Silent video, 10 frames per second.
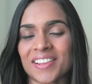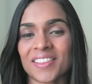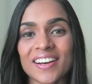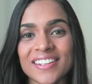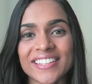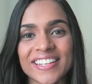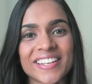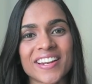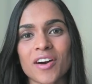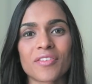luckily
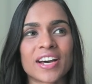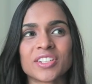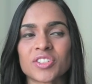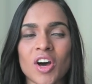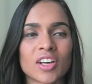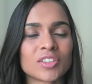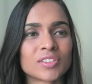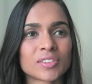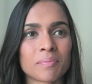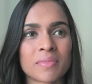enough, I did not